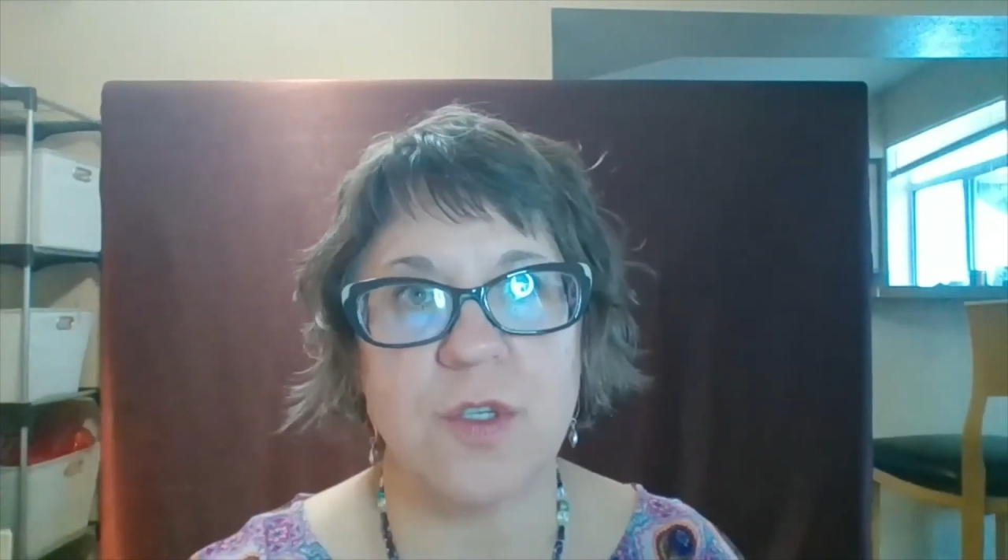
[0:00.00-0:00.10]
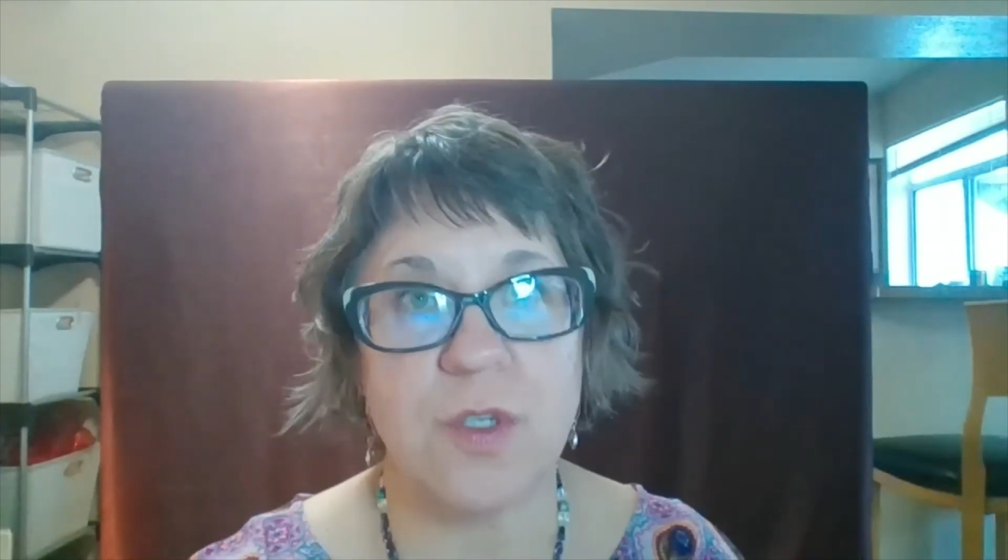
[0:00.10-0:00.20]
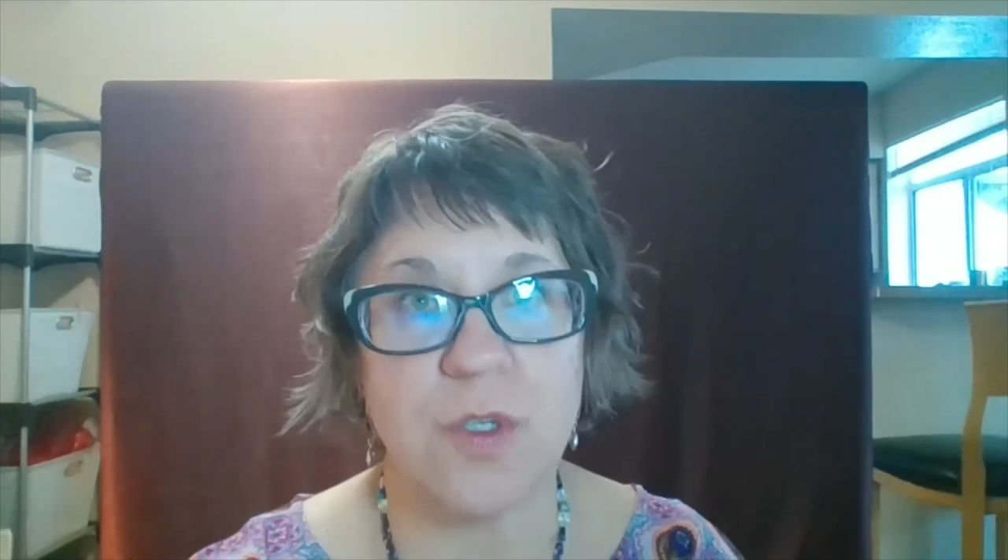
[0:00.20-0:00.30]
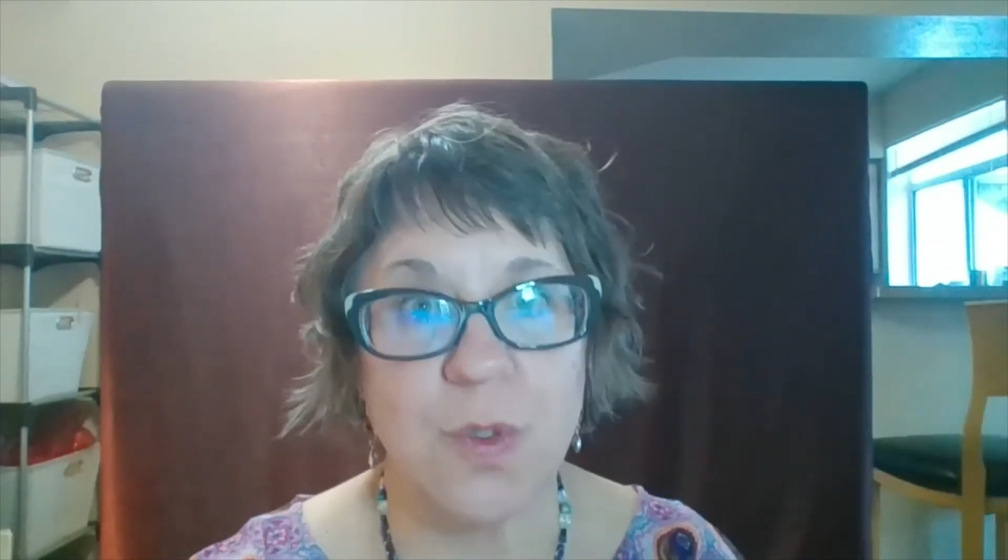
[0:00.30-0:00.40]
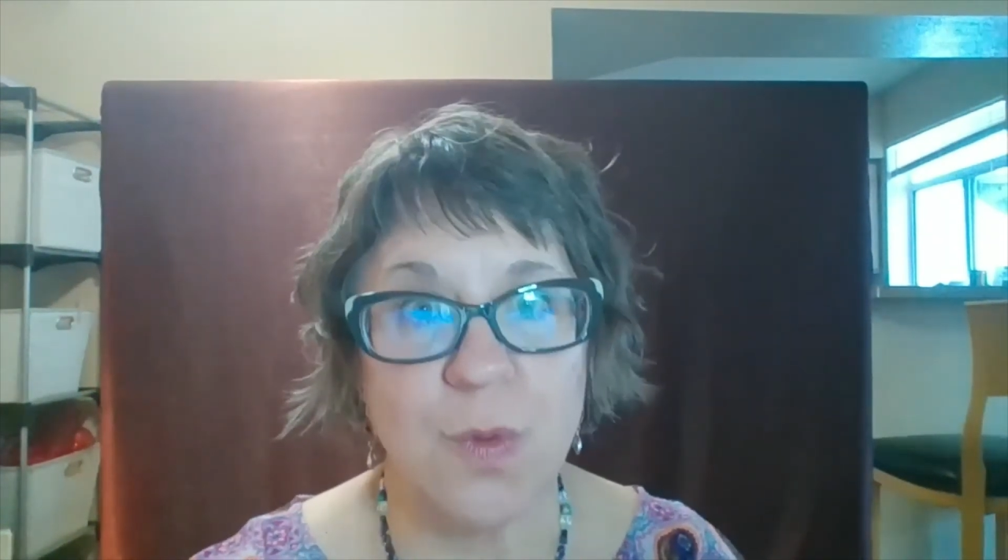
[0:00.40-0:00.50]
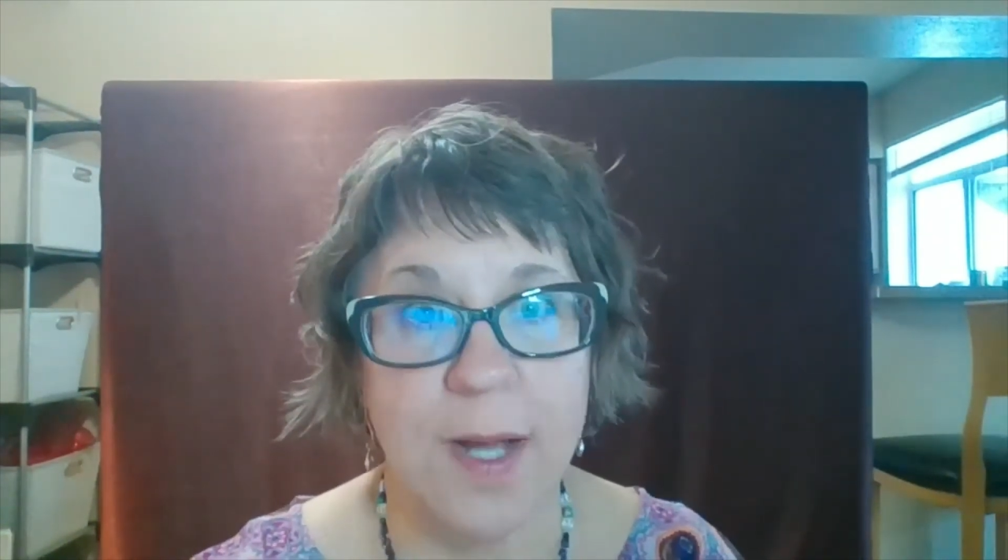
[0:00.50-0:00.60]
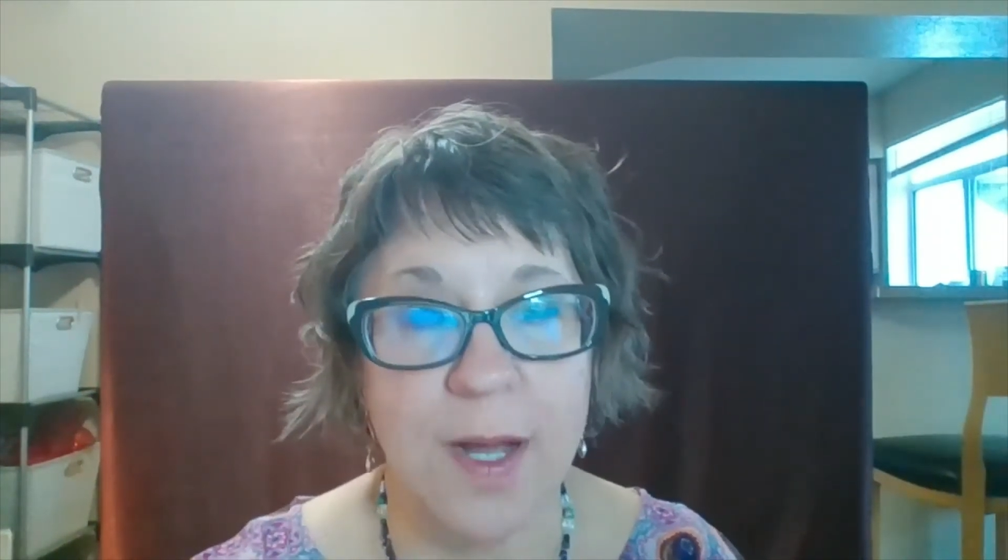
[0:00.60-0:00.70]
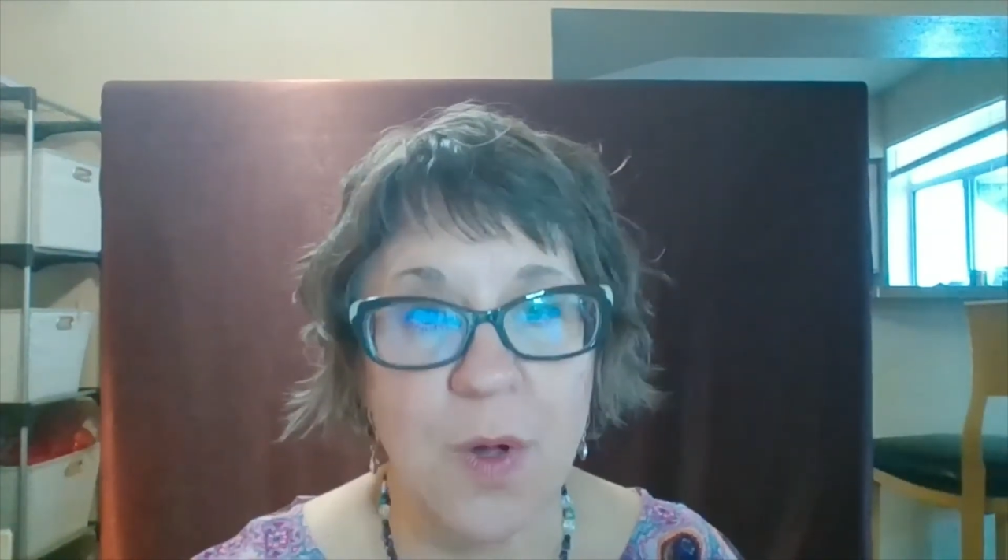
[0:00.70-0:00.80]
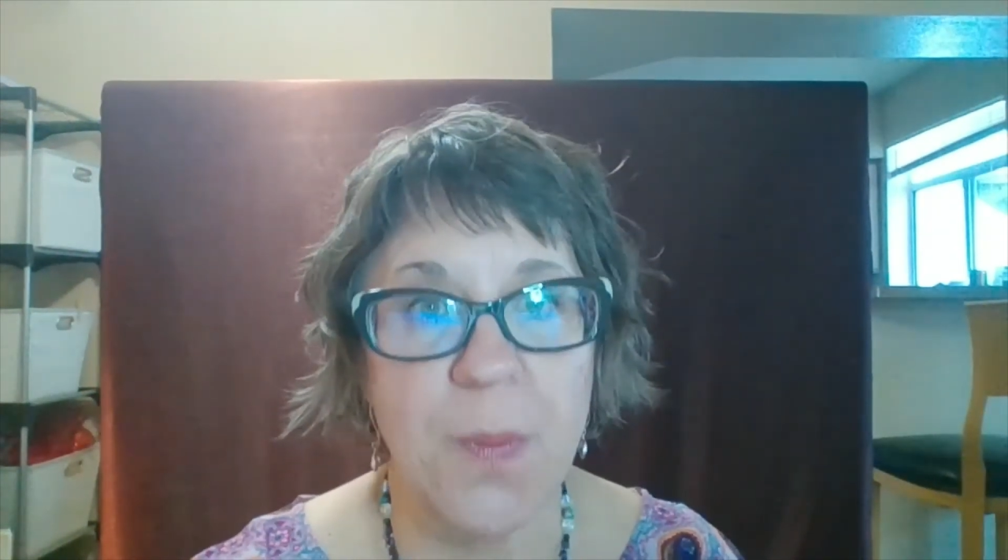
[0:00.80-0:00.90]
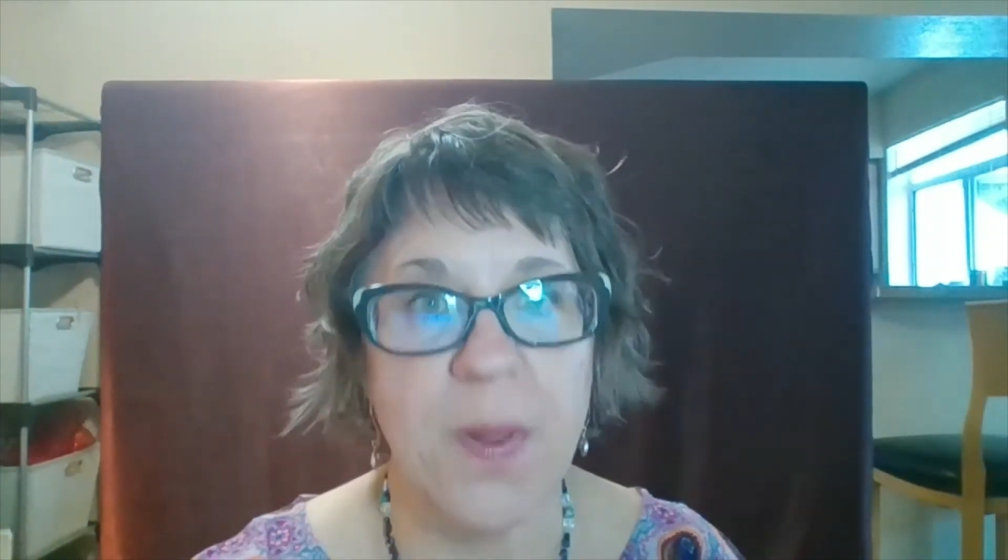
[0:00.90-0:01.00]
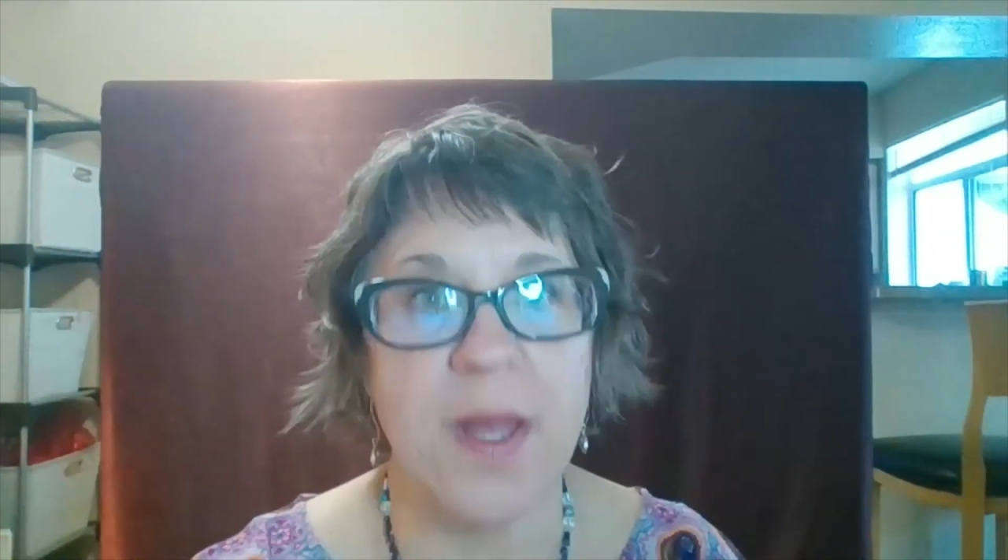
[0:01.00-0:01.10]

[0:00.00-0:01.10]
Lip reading: to help.